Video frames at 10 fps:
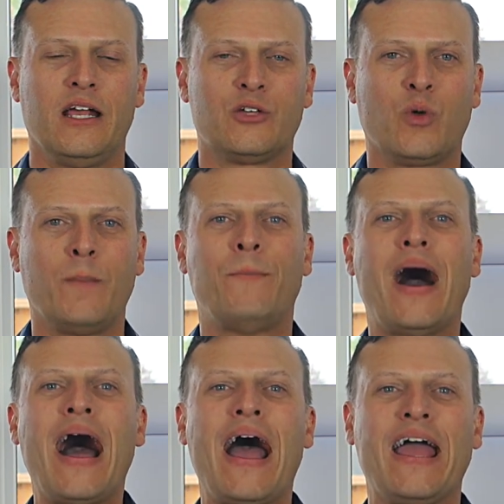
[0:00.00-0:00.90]
is we
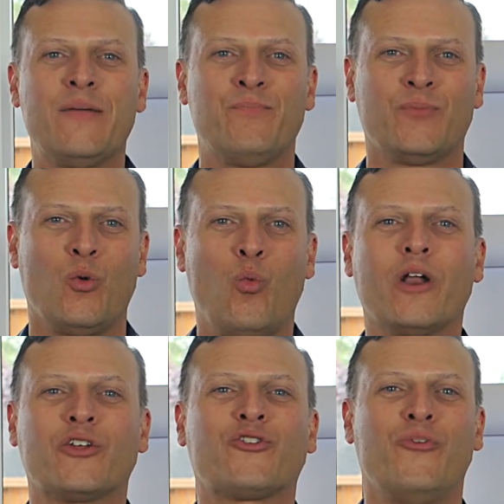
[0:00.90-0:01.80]
buy
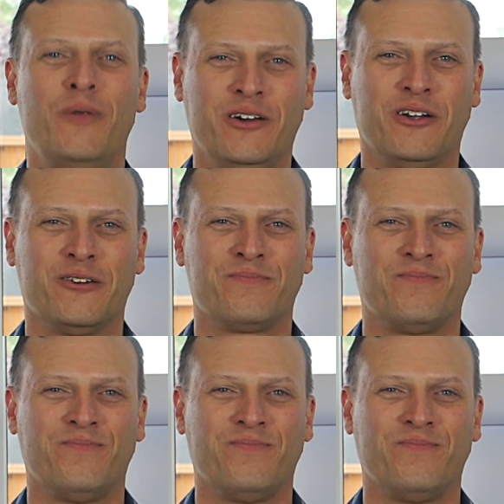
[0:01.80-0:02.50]
what is familiar.